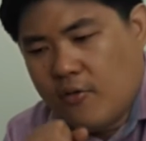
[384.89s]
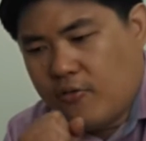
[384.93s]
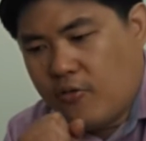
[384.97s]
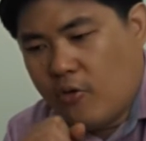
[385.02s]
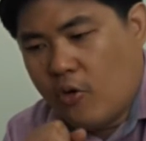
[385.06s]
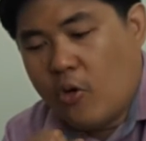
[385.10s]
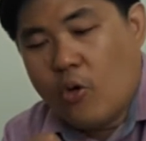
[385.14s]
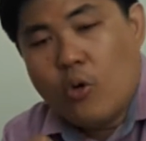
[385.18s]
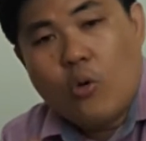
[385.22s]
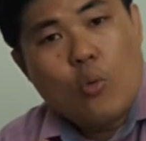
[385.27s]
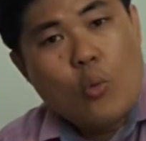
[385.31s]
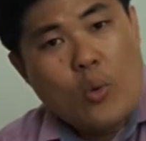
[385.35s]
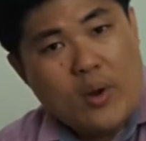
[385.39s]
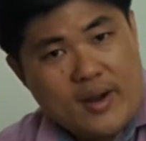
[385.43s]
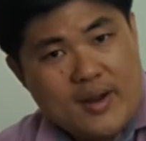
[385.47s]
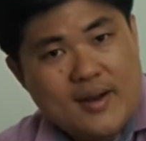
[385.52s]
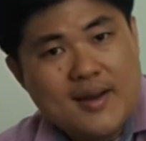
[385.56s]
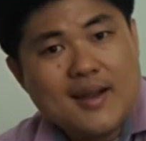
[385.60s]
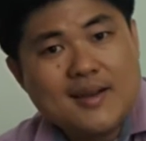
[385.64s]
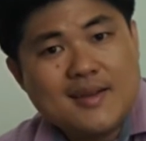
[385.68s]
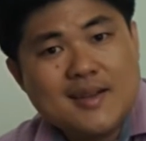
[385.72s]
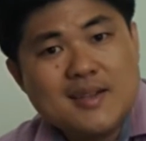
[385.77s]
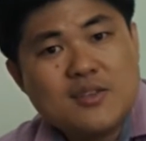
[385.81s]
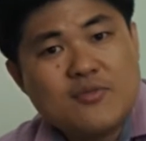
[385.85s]
for one
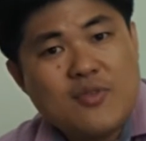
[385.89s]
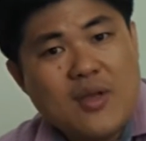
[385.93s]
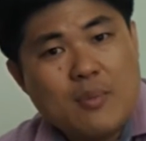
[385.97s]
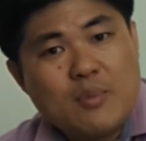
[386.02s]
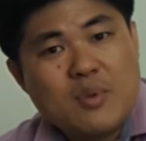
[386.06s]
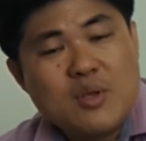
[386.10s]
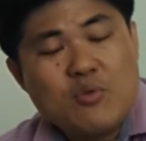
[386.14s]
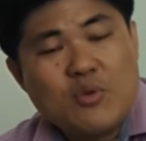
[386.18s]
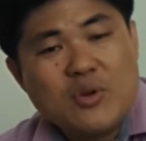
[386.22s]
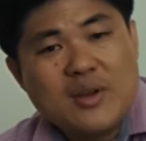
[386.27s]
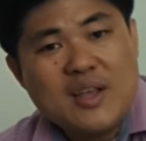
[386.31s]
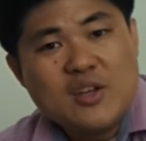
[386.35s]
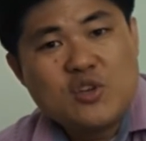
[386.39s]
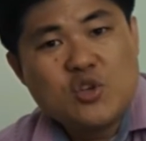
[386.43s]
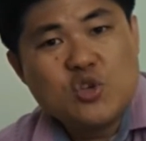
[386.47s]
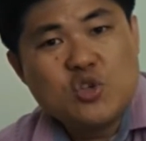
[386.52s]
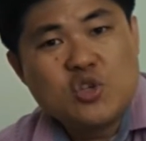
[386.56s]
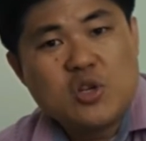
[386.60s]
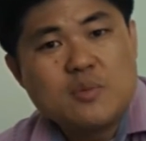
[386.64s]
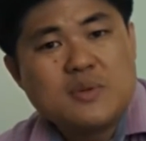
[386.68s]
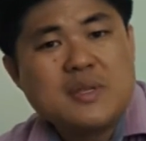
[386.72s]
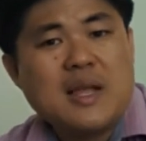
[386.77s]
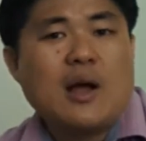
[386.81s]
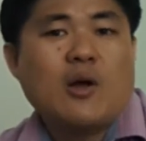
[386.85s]
another's family
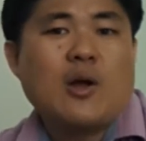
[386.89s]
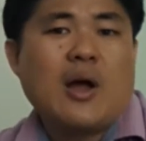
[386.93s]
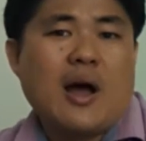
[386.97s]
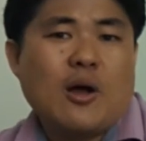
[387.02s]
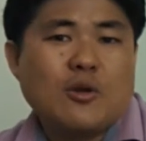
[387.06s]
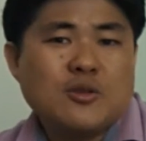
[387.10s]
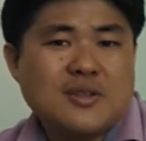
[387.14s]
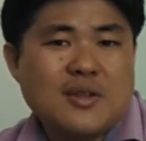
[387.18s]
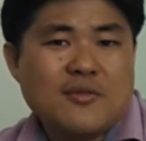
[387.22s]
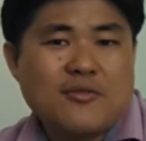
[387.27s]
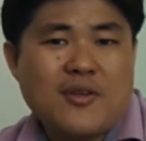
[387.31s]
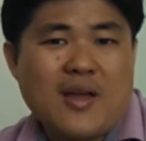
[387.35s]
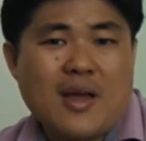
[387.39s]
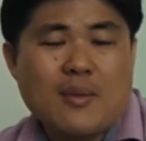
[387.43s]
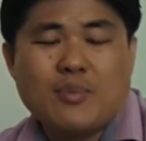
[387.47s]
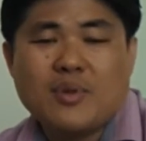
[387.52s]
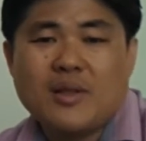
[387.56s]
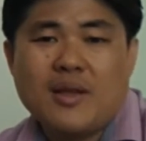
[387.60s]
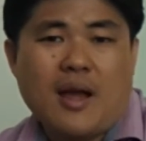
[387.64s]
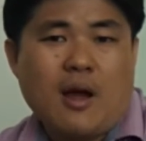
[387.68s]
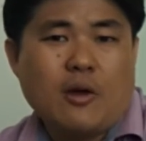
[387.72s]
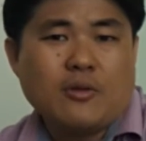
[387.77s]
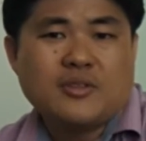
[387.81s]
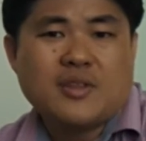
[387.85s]
relationships how, how's that
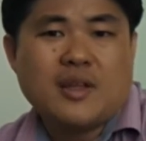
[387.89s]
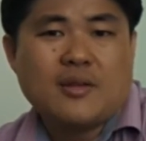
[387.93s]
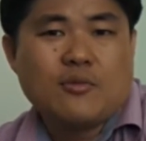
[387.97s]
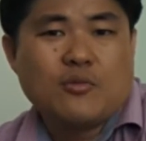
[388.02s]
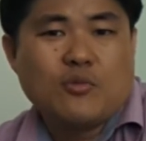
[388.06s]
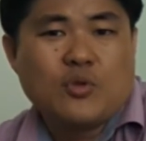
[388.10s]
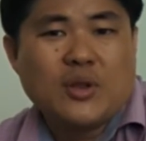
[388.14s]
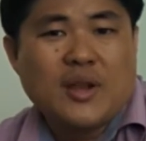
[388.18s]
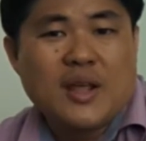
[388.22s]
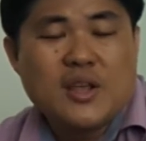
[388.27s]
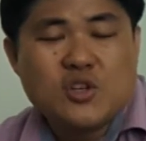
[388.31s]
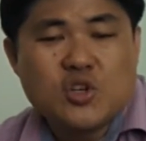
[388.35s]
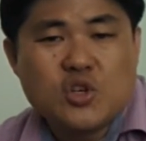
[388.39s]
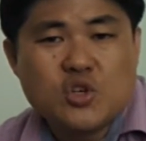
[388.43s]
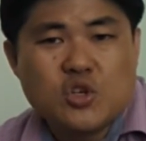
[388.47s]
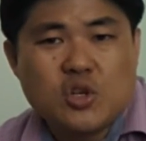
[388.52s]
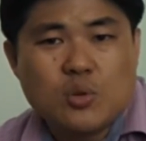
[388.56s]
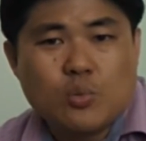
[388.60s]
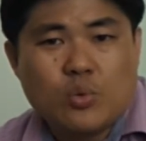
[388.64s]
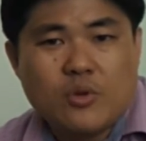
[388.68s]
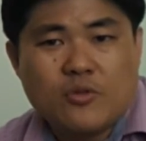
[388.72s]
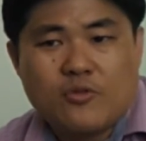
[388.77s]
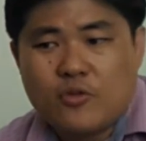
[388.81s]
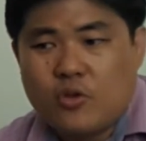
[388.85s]
family how's that
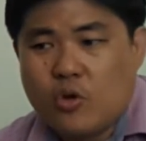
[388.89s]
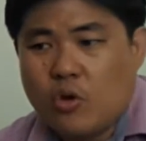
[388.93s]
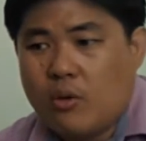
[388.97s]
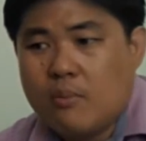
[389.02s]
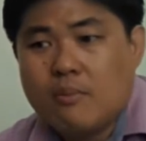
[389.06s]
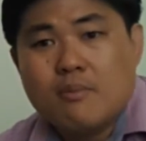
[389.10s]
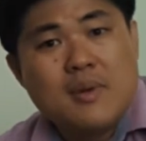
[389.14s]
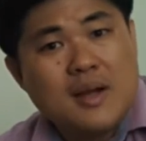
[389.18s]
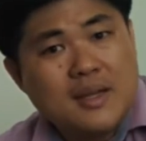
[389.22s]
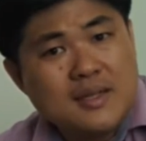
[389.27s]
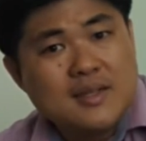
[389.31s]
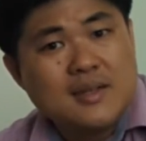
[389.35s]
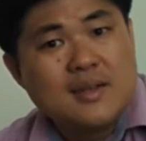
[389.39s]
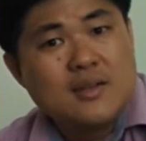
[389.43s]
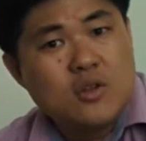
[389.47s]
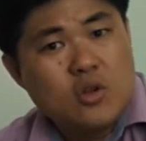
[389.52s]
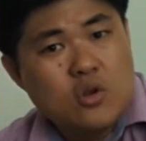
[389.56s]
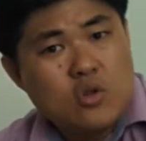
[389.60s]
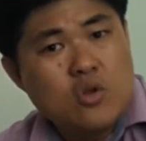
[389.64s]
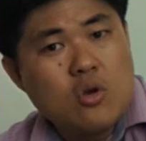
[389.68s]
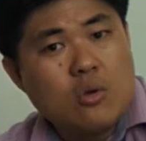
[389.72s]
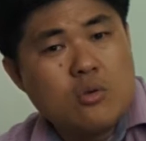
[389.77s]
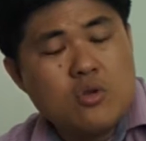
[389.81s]
relationship with your mother you know,